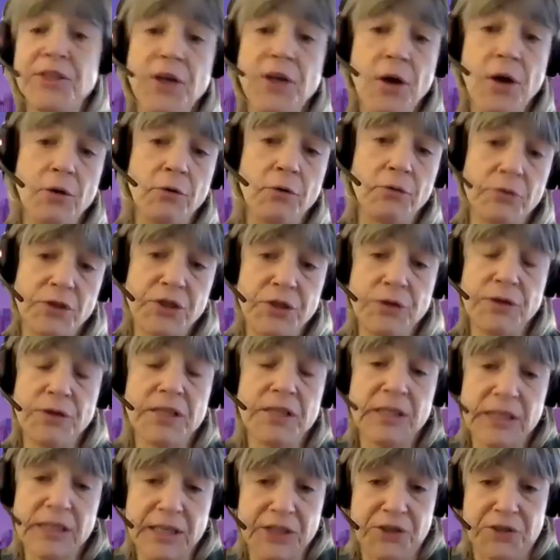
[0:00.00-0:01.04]
And so
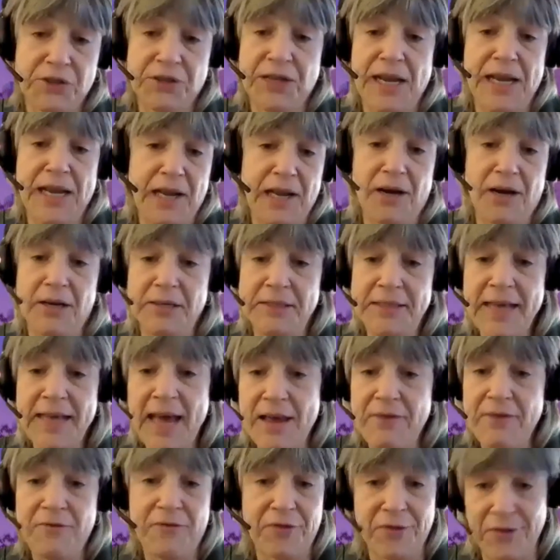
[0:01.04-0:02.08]
students, because they're taking on
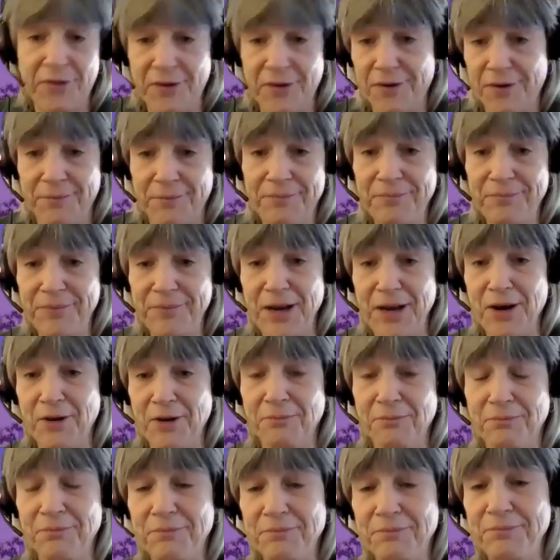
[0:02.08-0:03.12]
debt for their, you
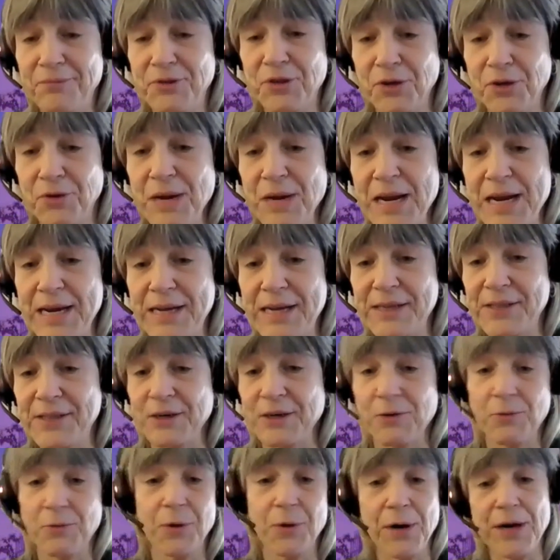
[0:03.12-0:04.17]
know,
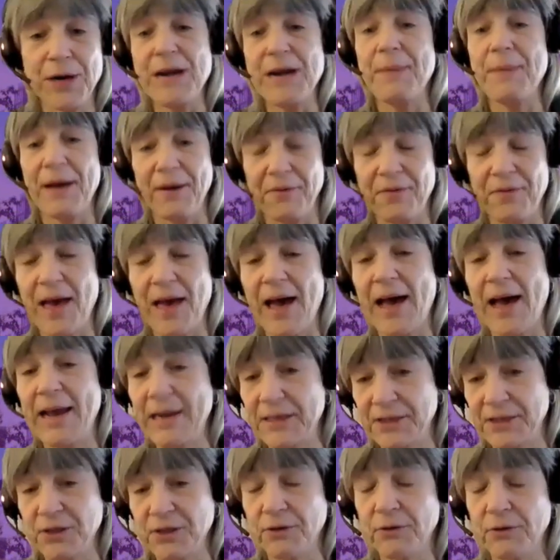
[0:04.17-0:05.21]
degrees, are worried about
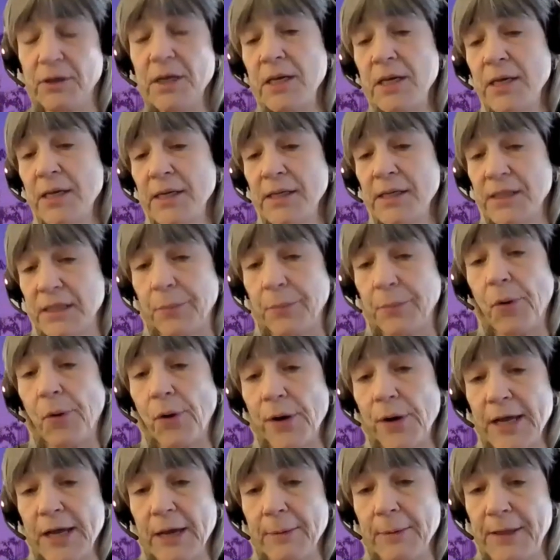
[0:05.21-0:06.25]
that. And so
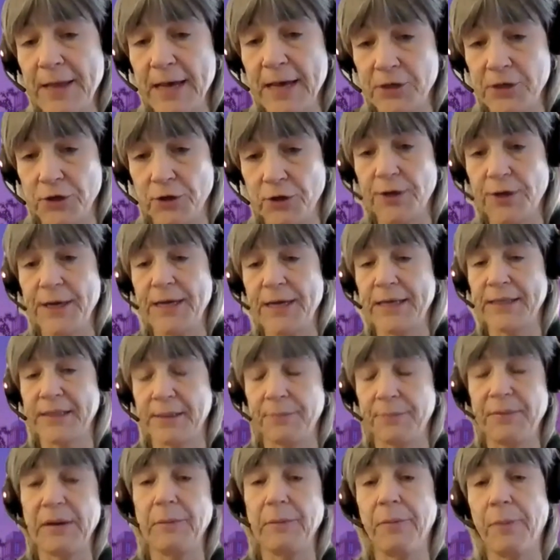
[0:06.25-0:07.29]
supporting them in that journey
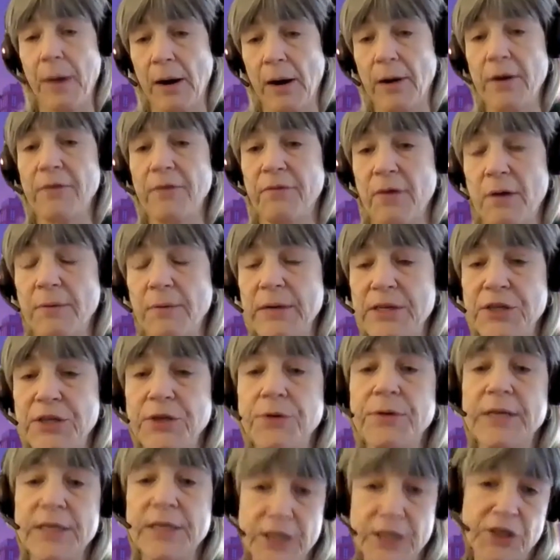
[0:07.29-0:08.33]
is a big part of what we
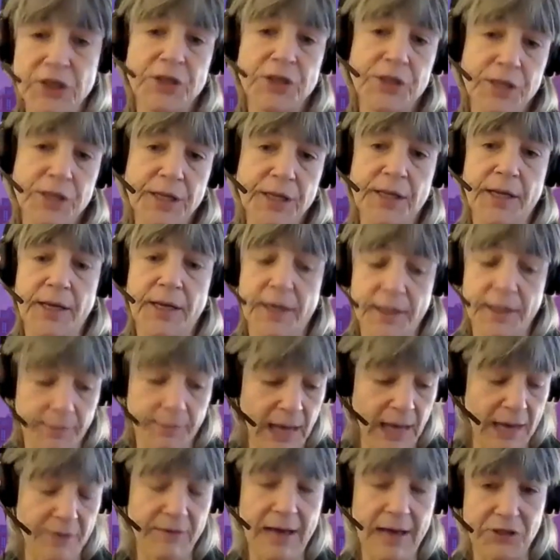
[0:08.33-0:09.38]
do, in addition to
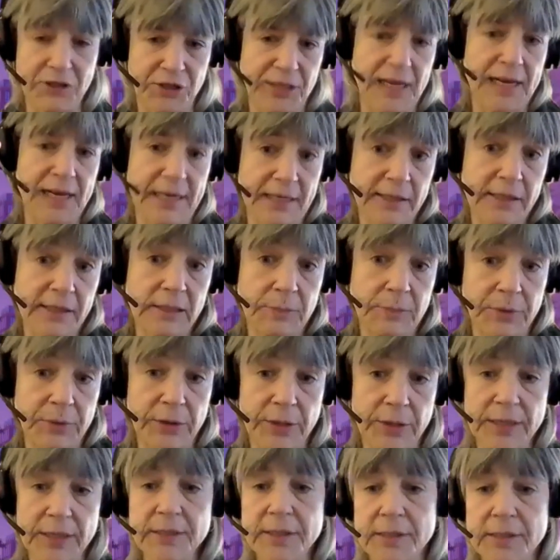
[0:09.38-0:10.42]
the kind of actually getting
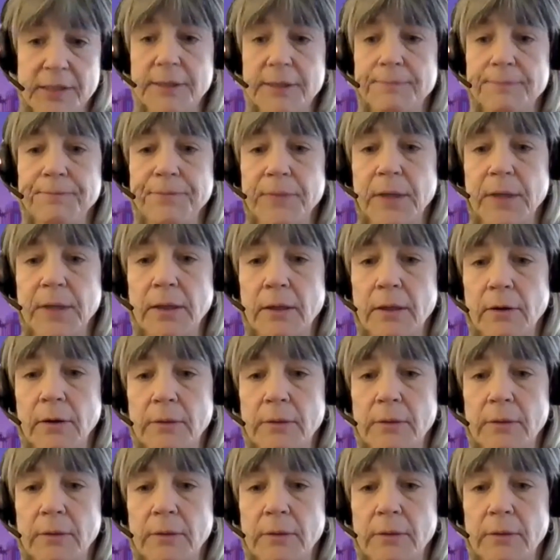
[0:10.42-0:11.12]
experience.